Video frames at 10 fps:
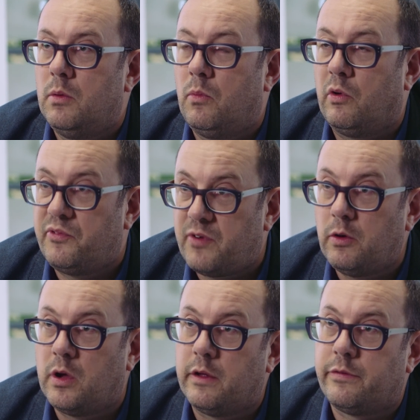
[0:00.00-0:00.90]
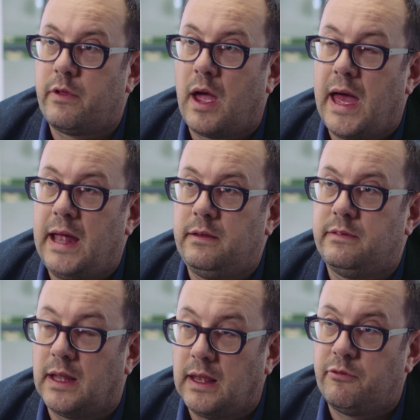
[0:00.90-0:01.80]
more focused and
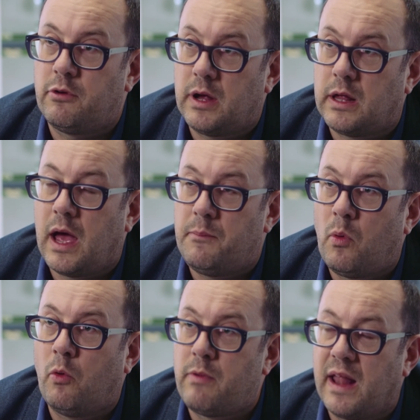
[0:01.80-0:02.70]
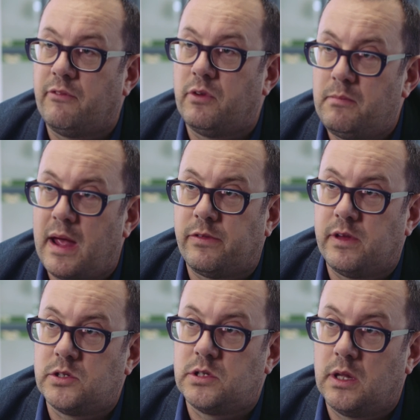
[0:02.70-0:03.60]
deliver a, a more relevant
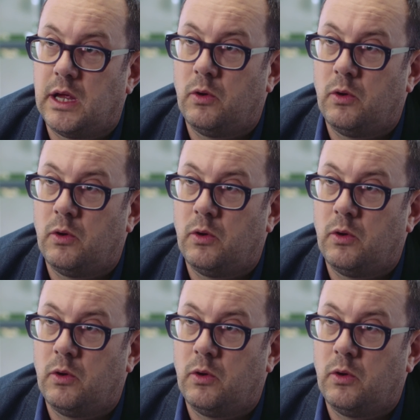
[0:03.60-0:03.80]
message to the